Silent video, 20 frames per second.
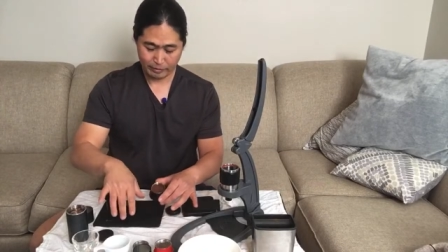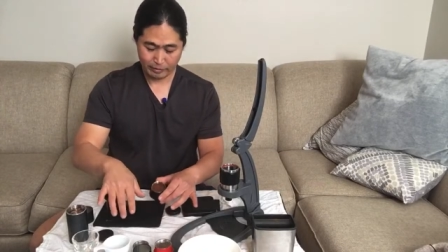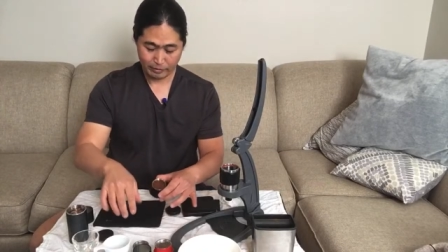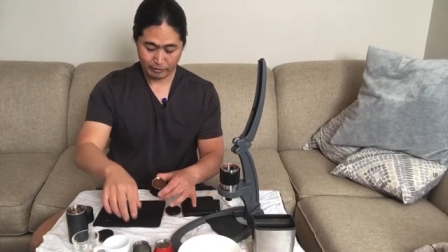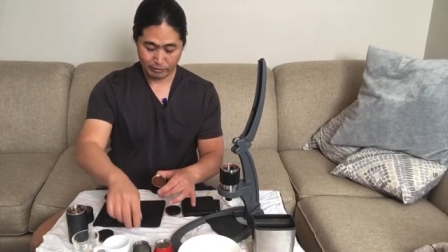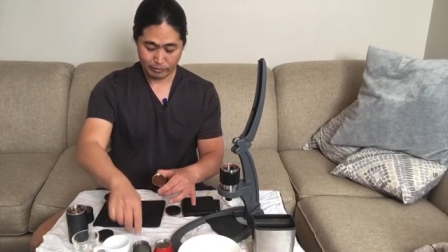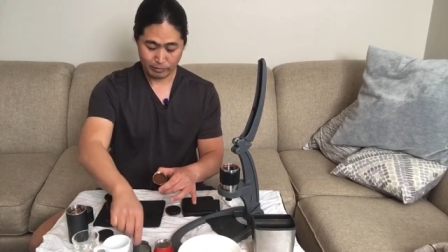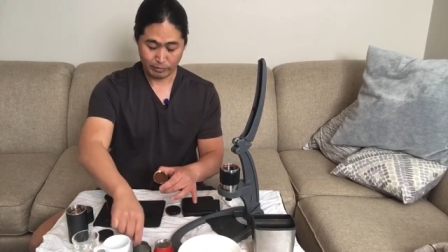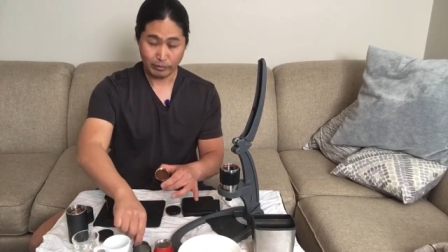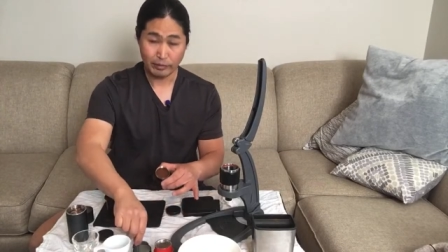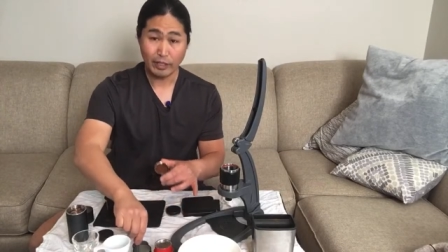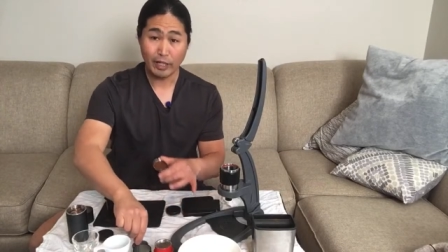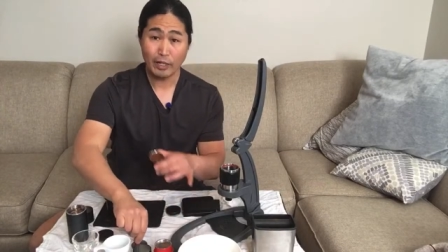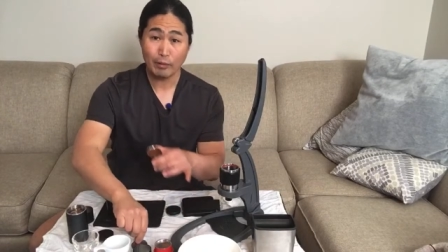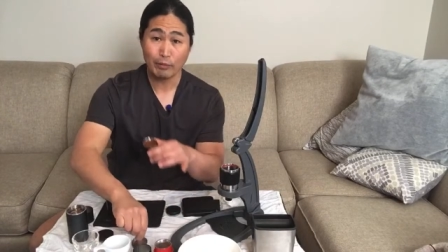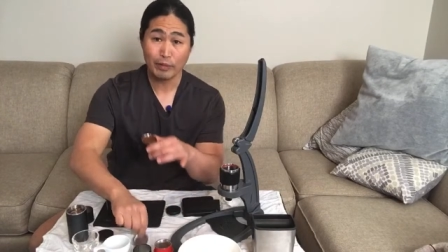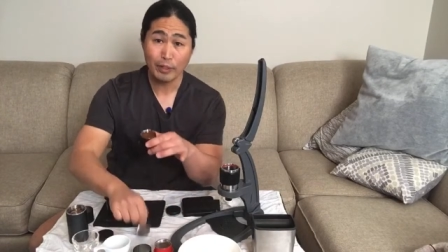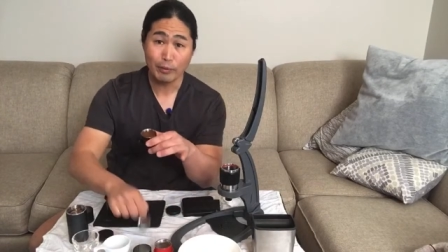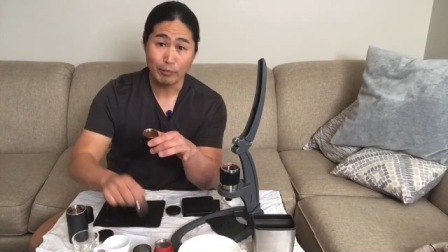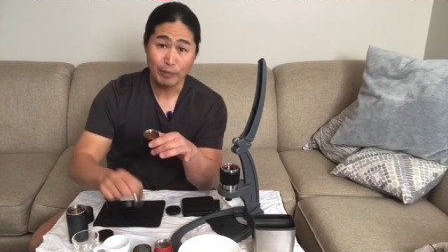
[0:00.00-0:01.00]
So now
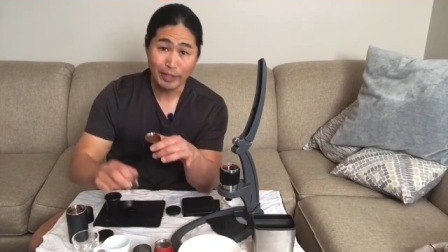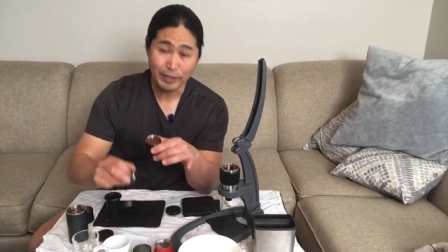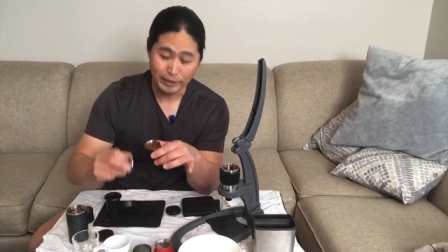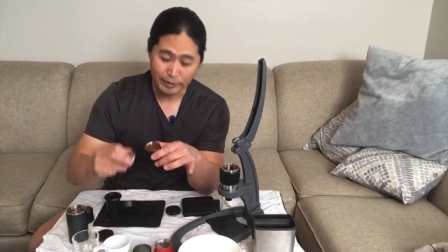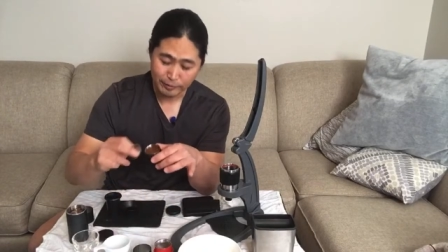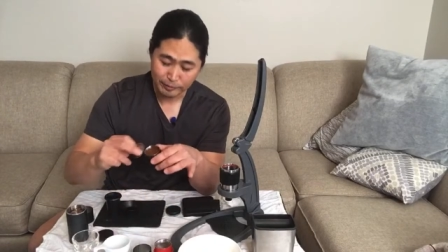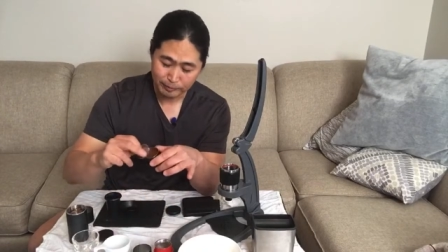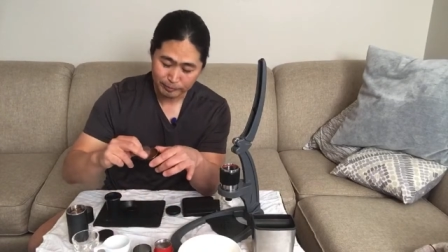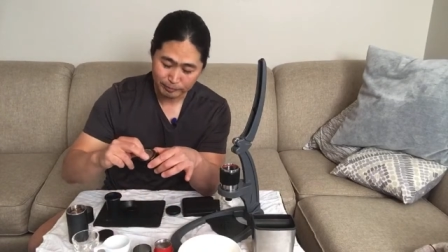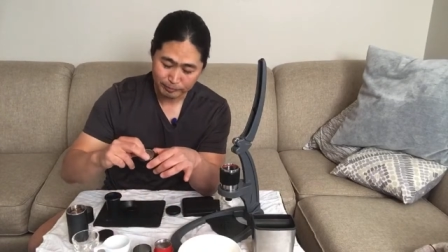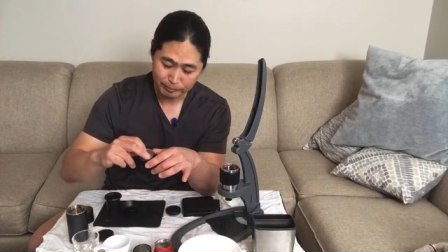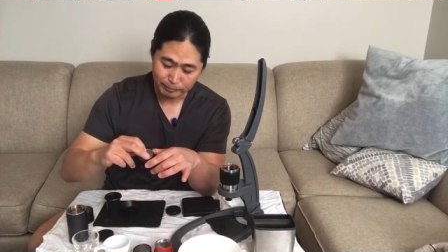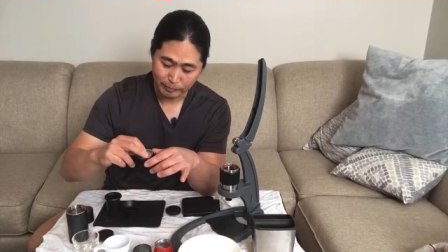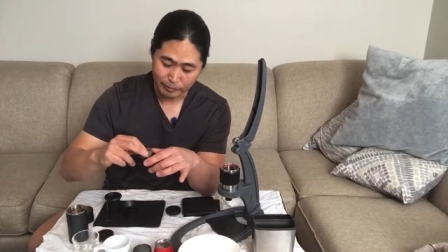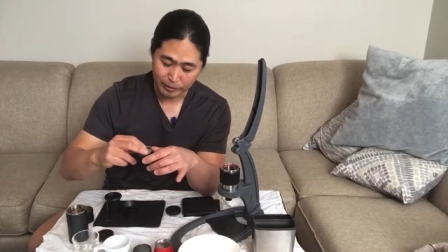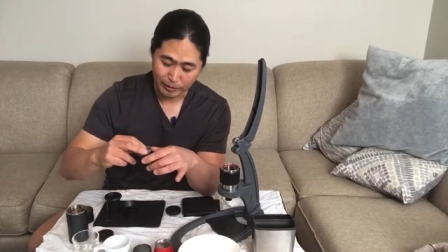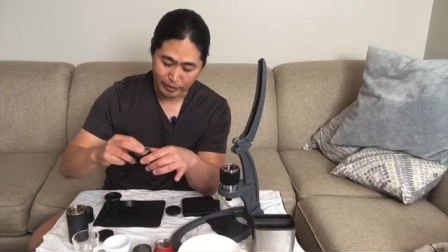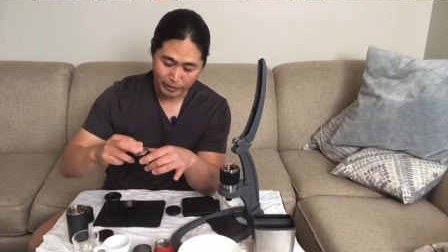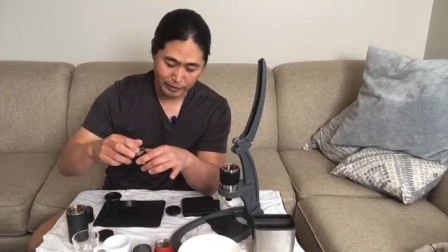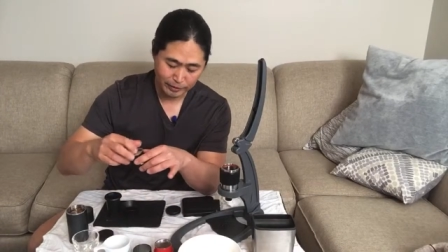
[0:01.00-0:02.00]
we are ready.
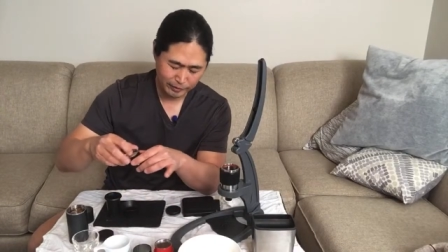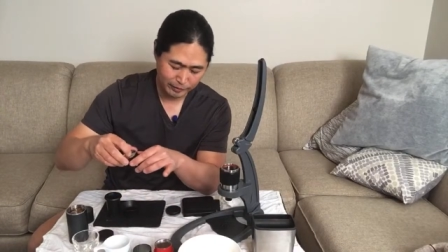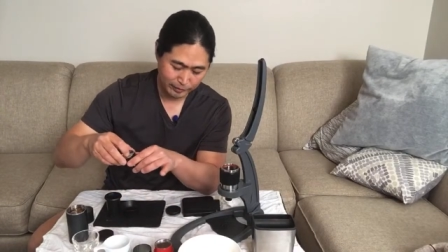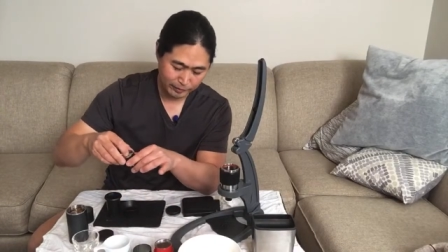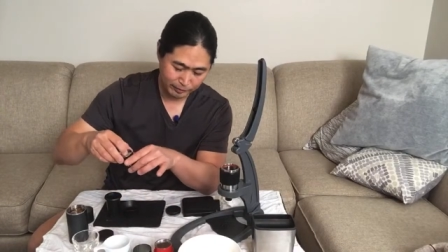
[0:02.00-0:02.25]
Okay.